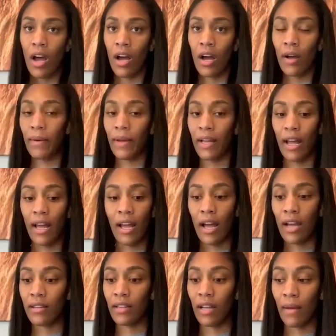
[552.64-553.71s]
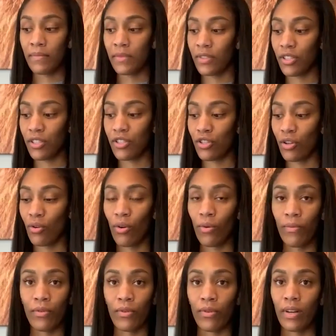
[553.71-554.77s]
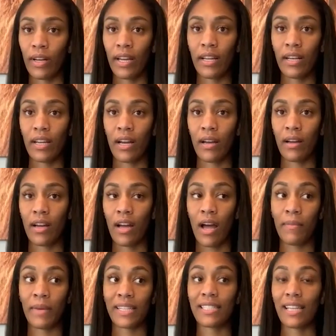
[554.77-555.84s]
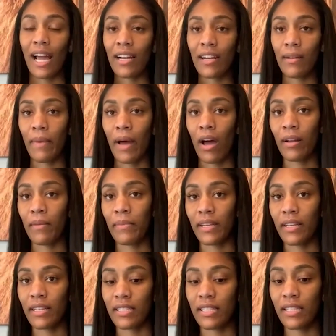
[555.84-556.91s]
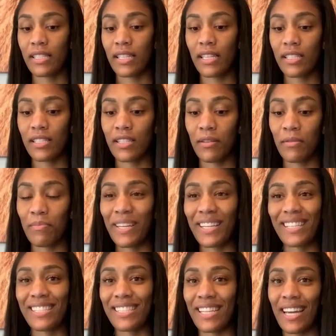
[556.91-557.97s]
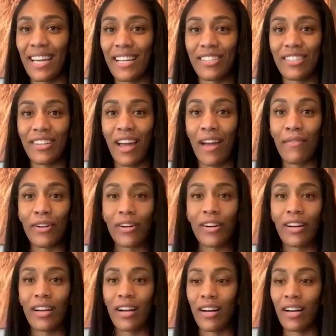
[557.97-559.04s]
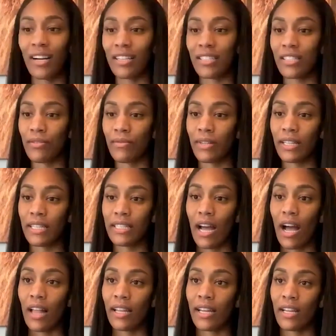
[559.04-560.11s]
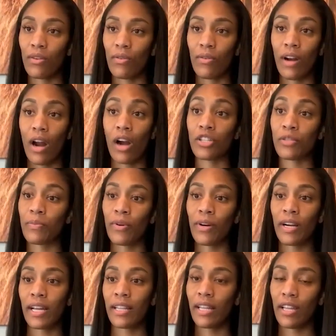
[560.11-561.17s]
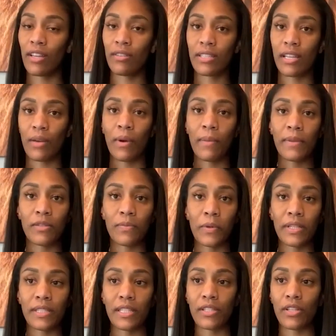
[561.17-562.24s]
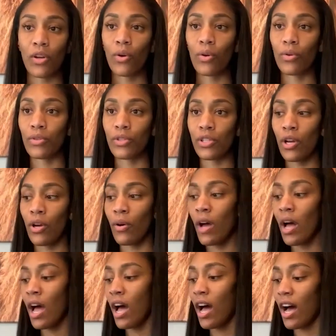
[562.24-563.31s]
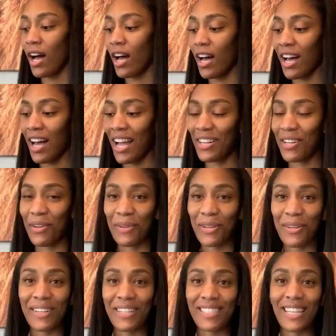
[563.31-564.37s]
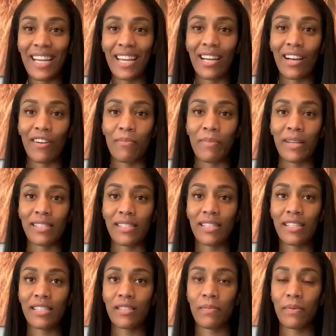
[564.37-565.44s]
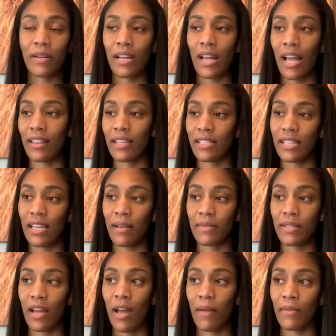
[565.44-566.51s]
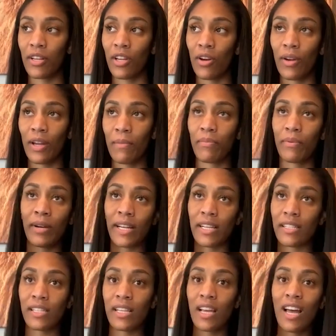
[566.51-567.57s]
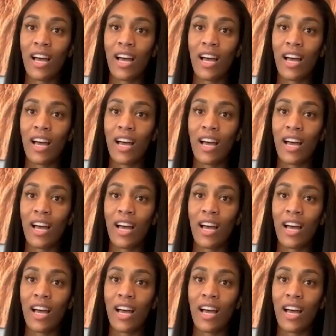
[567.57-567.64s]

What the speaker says: Oh, man, I'm just so hopeful and I'm excited about it because this is the biggest stage ever to really dial in on our sport. And like you said, women's sports as a whole. So I know we're going to take care of business, but at the same time, you know, it brings